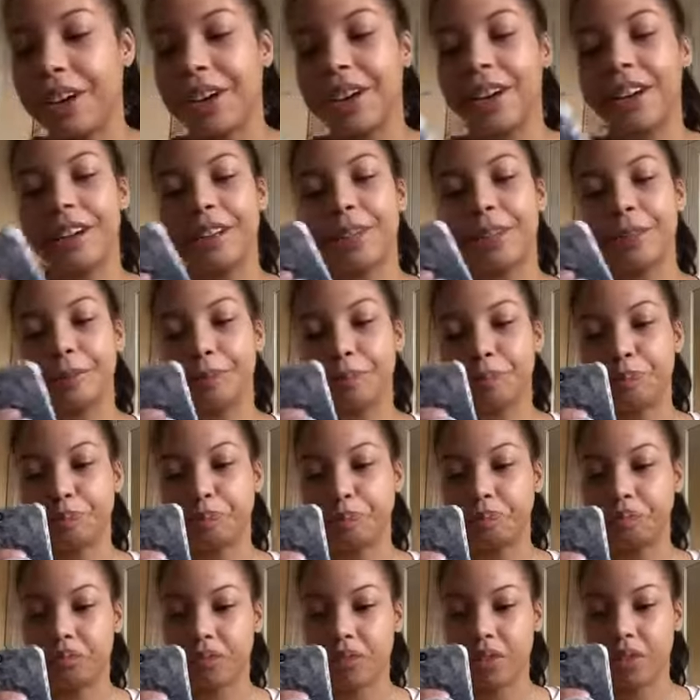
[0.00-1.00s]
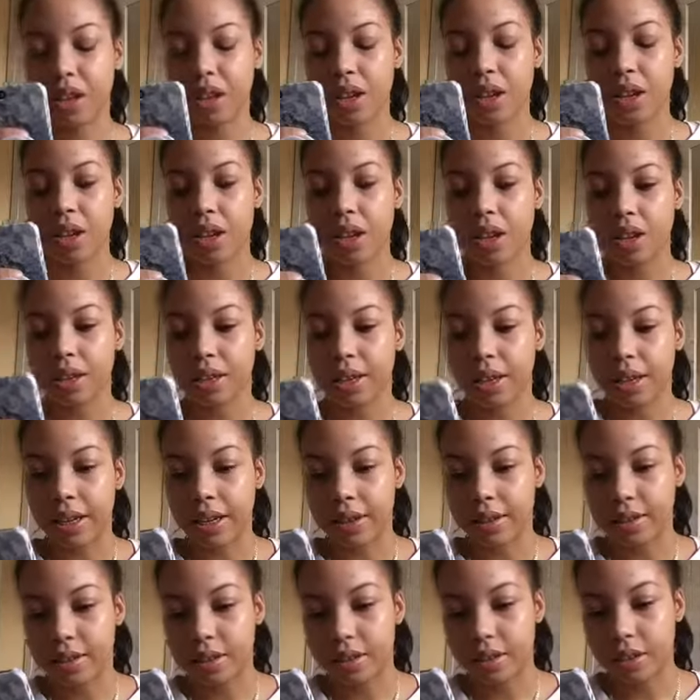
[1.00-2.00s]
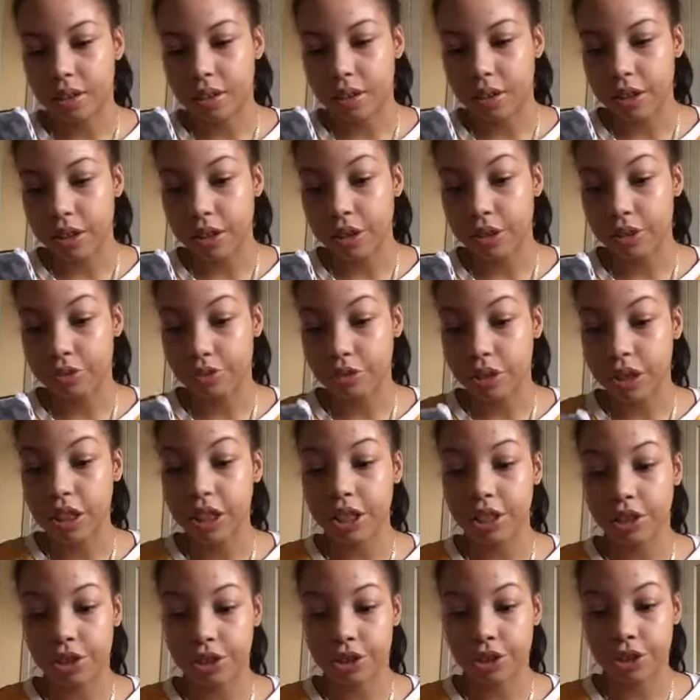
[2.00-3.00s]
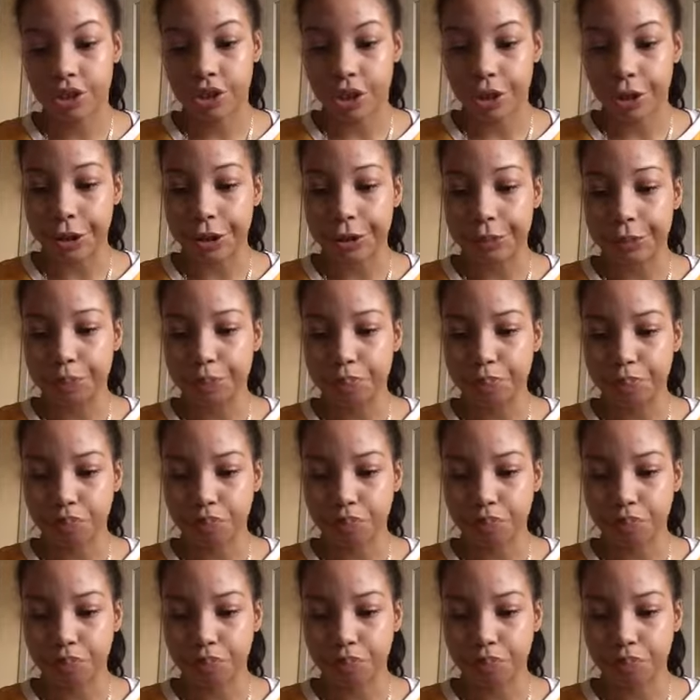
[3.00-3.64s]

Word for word: Um, yeah, so it's a really good show.